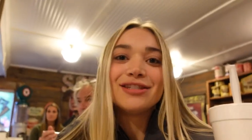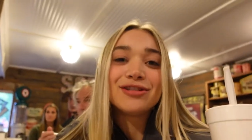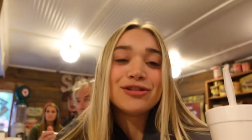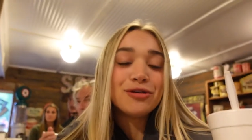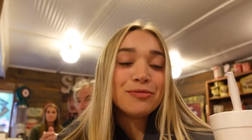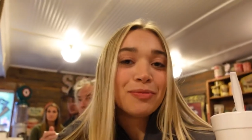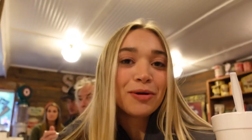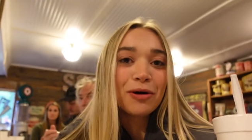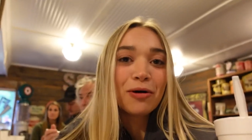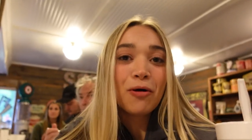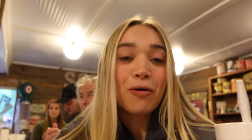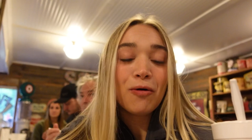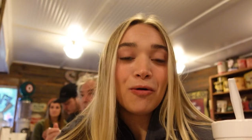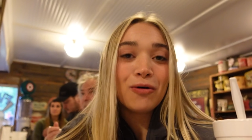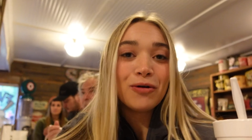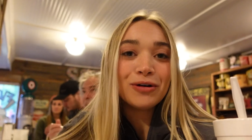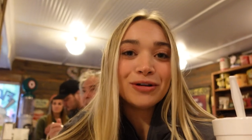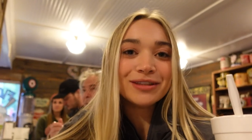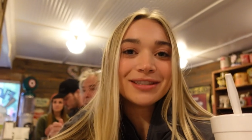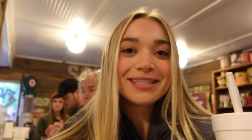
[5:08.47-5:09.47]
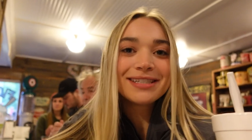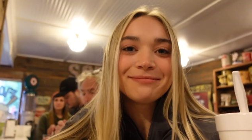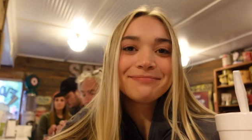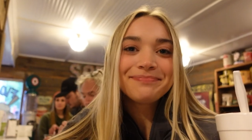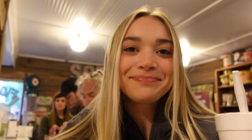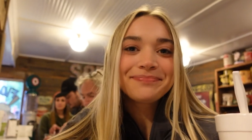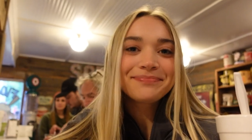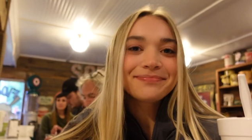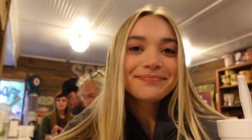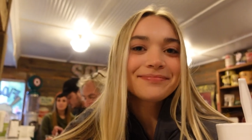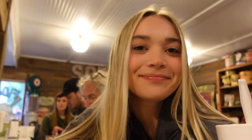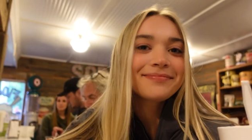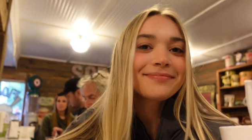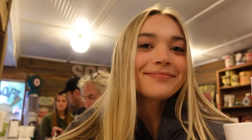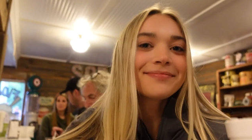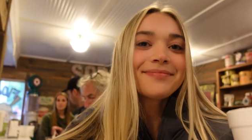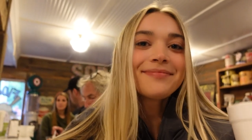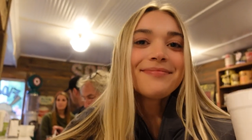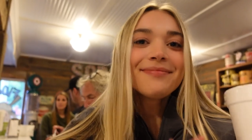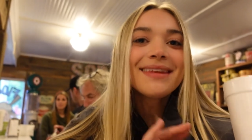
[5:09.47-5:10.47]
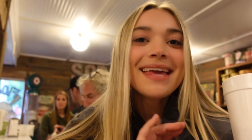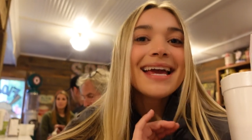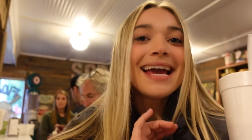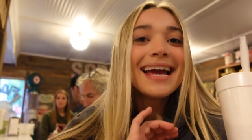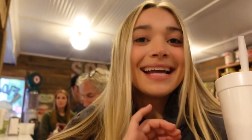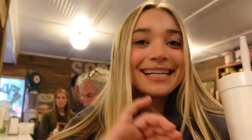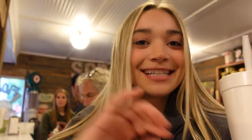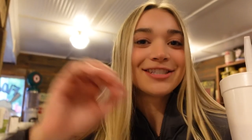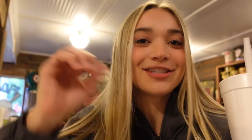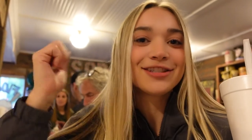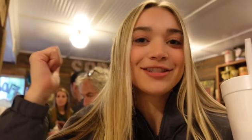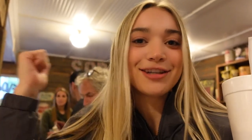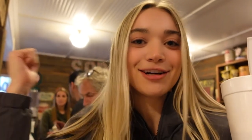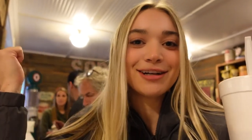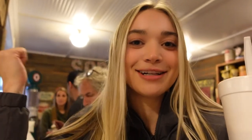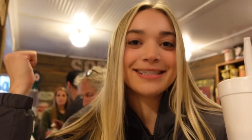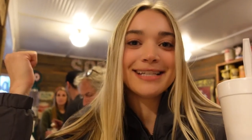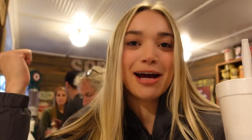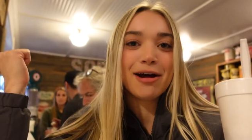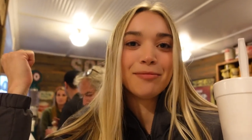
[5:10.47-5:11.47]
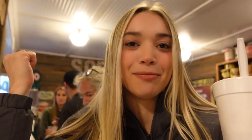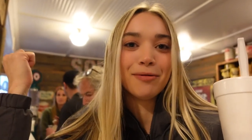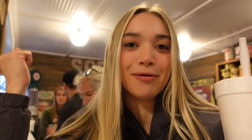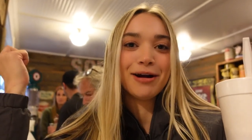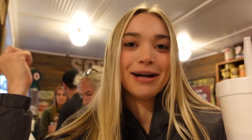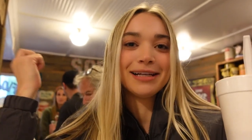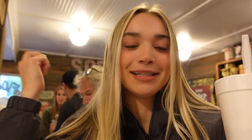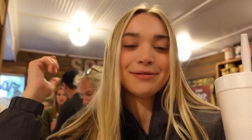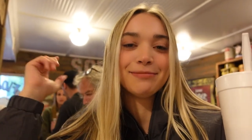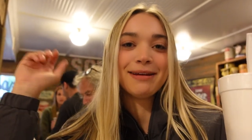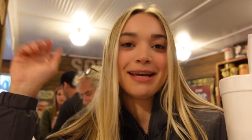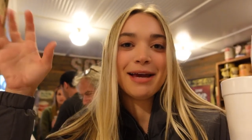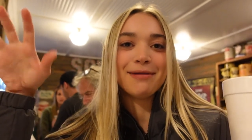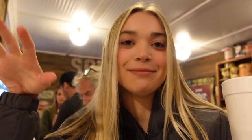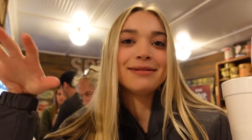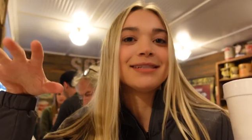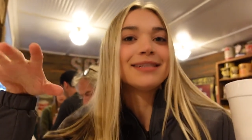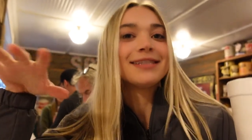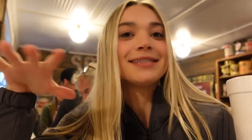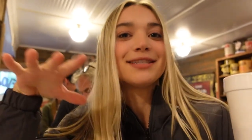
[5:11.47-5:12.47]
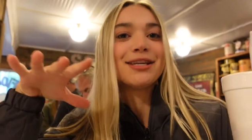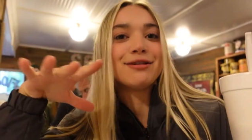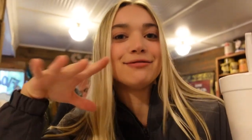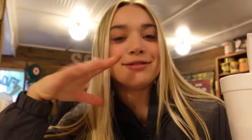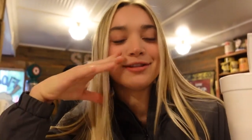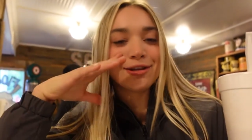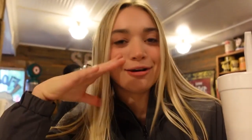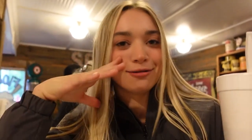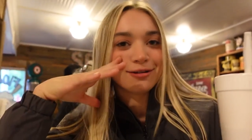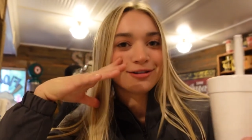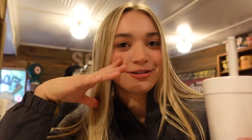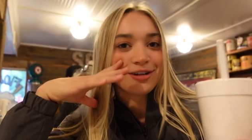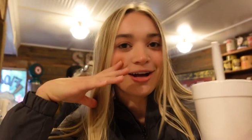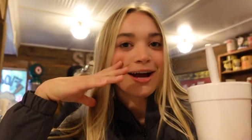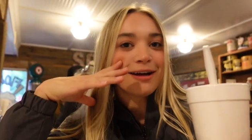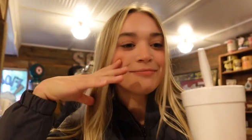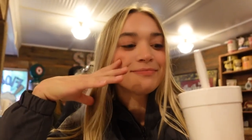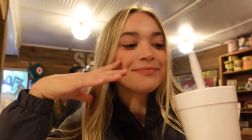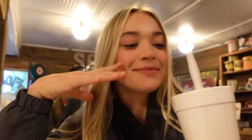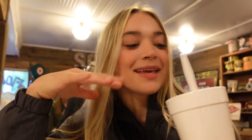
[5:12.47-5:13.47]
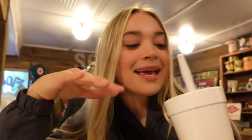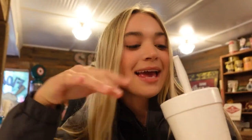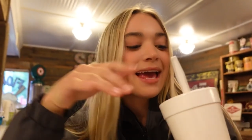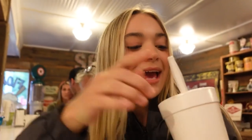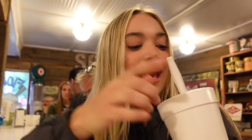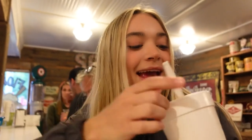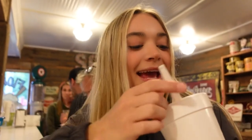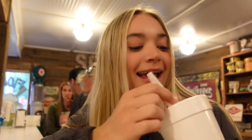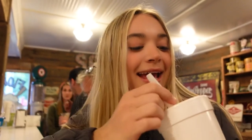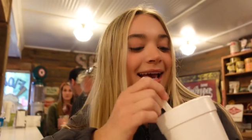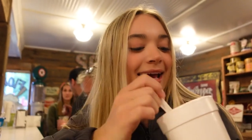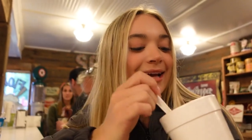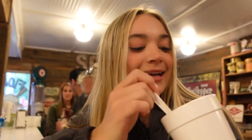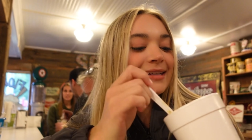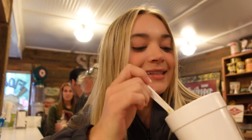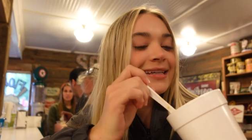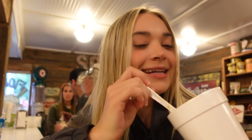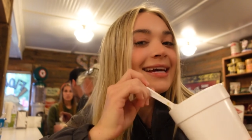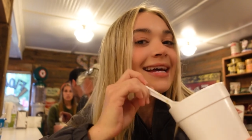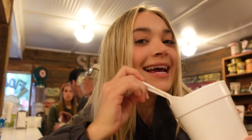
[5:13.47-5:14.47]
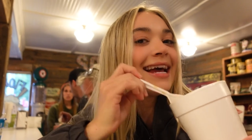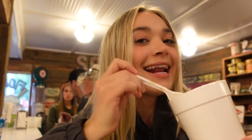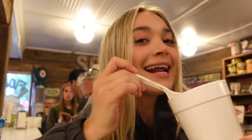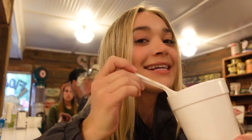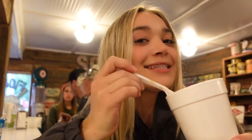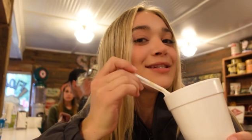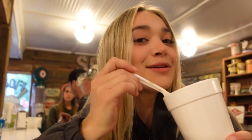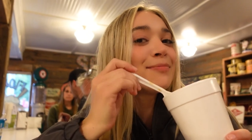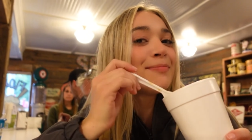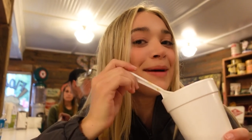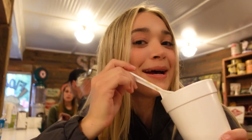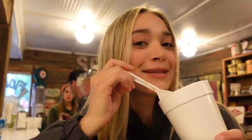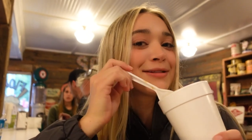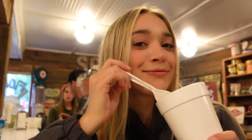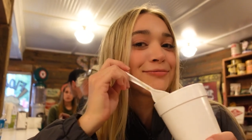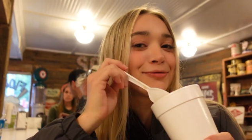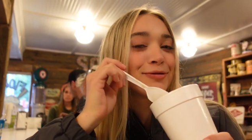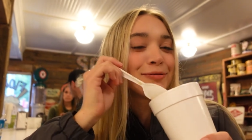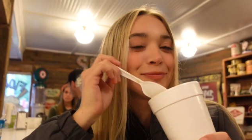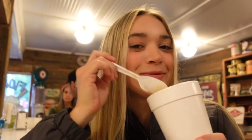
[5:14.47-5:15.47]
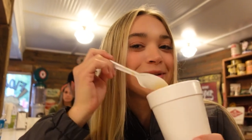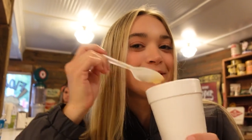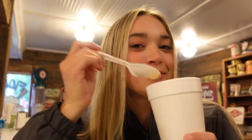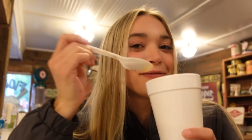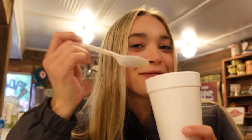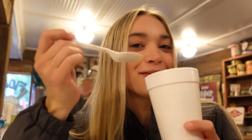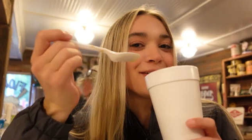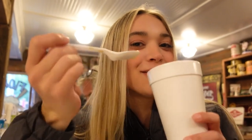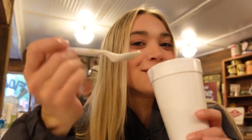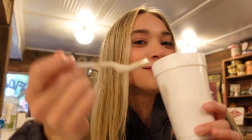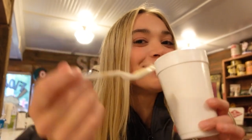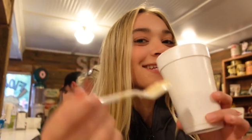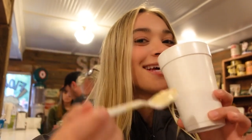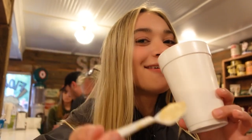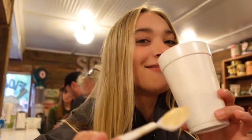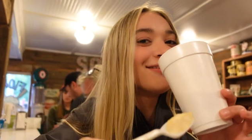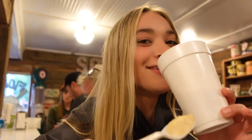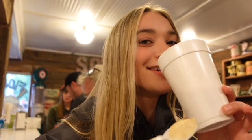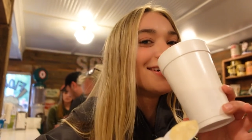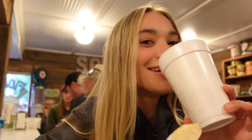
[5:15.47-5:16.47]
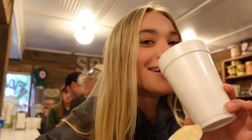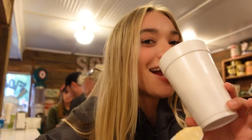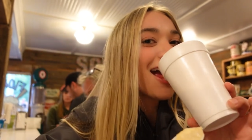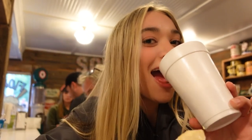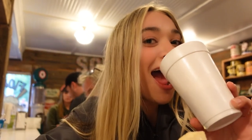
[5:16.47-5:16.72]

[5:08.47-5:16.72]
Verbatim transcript: super cold and it just started downpouring. So we came into this cute soda shop and it has the best root beer floats ever.